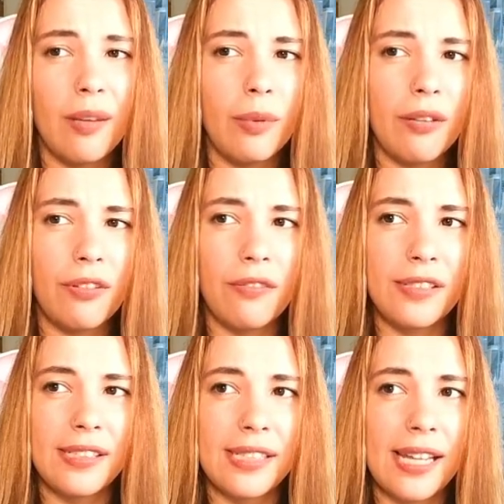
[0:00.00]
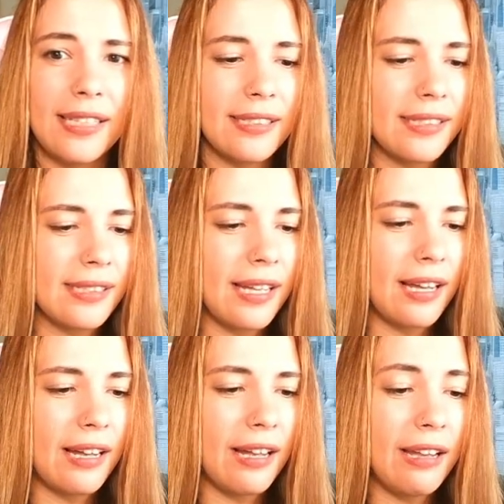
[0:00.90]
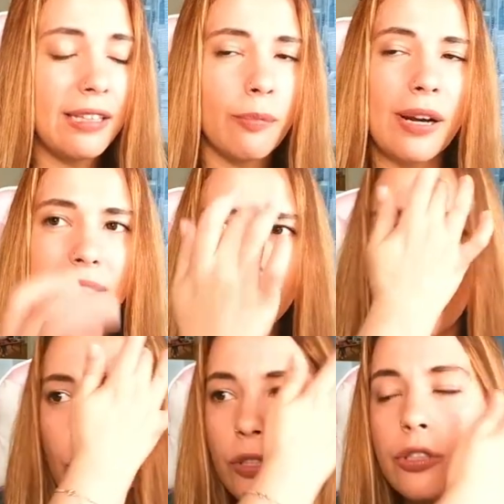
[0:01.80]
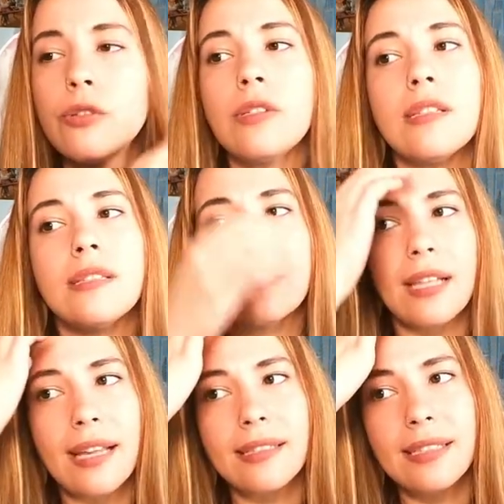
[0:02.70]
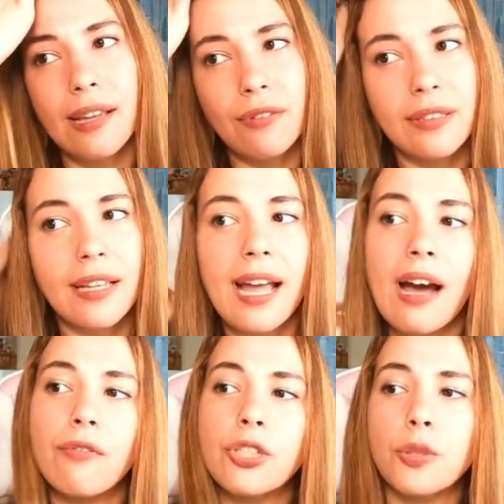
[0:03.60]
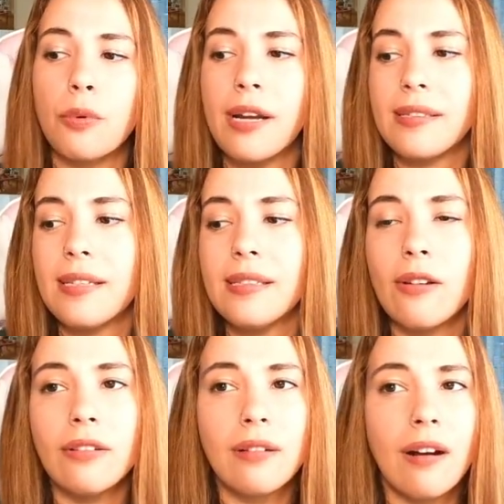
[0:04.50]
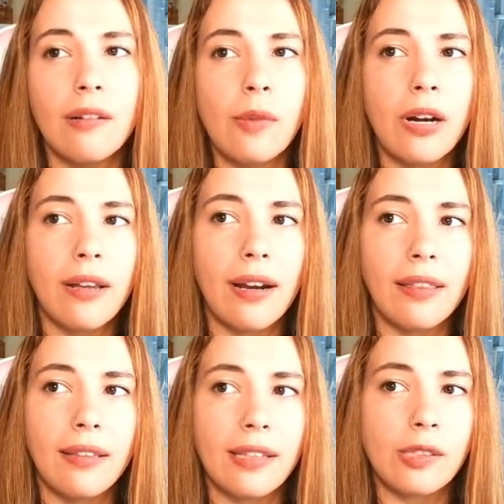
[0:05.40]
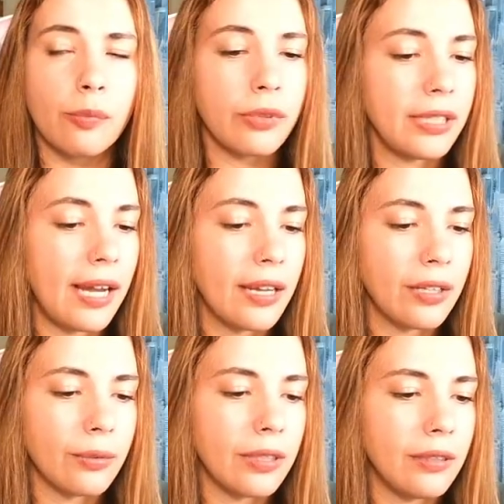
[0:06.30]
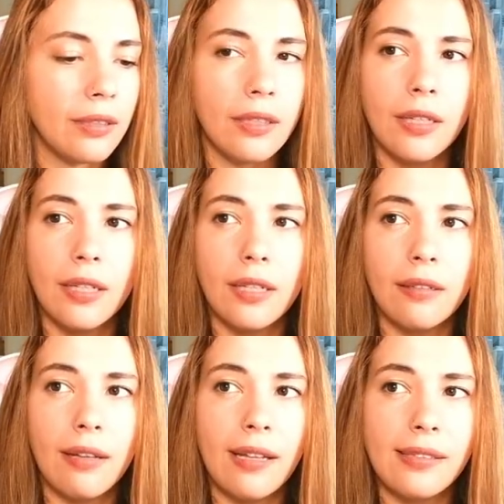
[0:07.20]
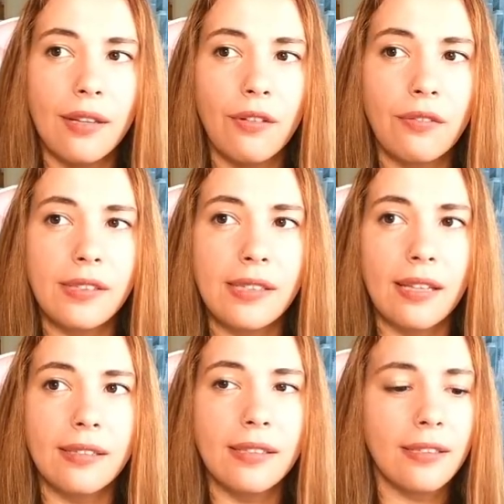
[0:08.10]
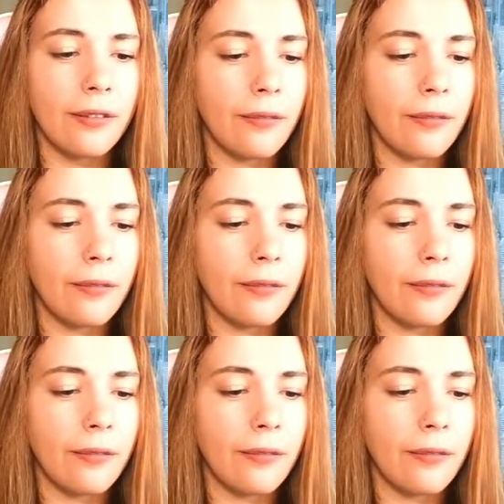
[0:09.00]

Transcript: 50 cents. And the prices that I'm going to use, it's the last 7-day average prices on the Card Market. I think that's pretty accurate. I'll say 50 cents.